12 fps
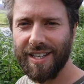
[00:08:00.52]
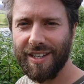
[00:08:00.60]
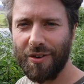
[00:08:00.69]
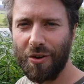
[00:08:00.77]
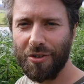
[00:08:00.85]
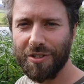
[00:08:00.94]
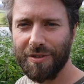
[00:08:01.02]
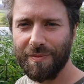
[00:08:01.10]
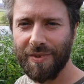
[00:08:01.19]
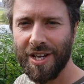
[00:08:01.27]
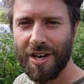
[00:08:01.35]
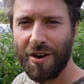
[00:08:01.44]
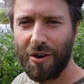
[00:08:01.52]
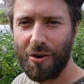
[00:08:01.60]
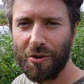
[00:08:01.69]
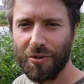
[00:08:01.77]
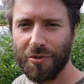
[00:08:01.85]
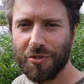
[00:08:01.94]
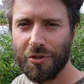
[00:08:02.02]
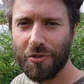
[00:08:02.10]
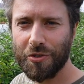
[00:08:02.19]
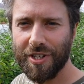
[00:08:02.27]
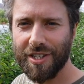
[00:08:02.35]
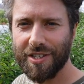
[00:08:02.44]
in autumn, all those
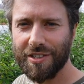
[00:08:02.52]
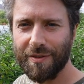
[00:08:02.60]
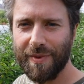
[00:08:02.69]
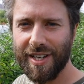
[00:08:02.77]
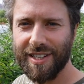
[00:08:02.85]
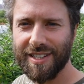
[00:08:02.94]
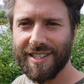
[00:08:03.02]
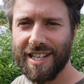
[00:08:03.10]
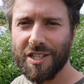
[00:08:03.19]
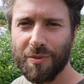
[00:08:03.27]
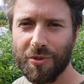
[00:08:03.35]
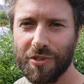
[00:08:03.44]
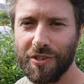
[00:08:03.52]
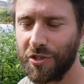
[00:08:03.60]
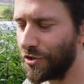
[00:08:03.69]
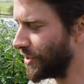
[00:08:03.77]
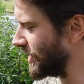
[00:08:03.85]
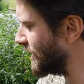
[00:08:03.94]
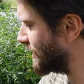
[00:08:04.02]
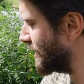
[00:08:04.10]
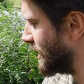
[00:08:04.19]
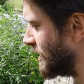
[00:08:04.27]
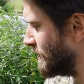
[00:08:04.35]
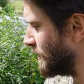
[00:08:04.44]
nutrients are made accessible to the trees,
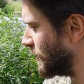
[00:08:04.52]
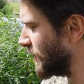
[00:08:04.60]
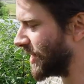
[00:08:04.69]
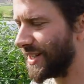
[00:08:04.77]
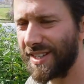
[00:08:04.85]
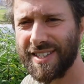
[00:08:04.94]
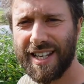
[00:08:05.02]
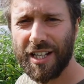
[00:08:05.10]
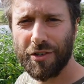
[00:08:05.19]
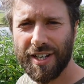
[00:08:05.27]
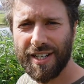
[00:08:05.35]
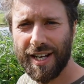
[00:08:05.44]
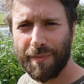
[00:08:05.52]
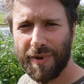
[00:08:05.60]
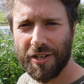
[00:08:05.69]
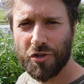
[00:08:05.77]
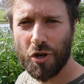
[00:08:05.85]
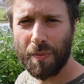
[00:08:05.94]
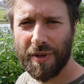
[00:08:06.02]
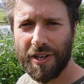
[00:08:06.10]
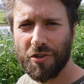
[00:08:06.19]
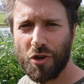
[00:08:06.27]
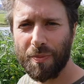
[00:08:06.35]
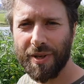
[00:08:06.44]
but we can accelerate that by chopping
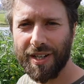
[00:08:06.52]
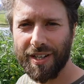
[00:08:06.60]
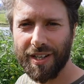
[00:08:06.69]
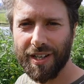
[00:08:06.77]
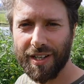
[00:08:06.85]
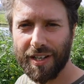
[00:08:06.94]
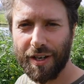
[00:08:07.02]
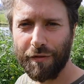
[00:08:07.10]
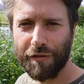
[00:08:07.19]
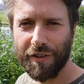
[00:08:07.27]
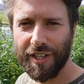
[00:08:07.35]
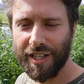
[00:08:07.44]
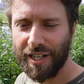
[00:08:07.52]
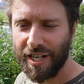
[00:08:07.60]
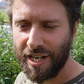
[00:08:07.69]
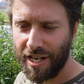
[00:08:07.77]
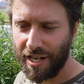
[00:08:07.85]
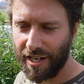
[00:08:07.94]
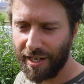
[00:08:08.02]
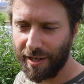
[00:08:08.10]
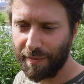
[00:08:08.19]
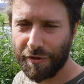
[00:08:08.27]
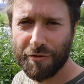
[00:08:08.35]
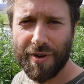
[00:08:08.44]
and dropping the comfrey
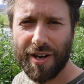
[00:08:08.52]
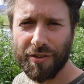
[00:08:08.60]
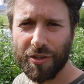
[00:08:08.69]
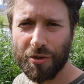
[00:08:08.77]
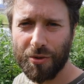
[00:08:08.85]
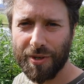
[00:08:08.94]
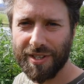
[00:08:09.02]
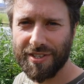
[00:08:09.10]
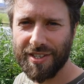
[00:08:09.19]
um, throughout the growing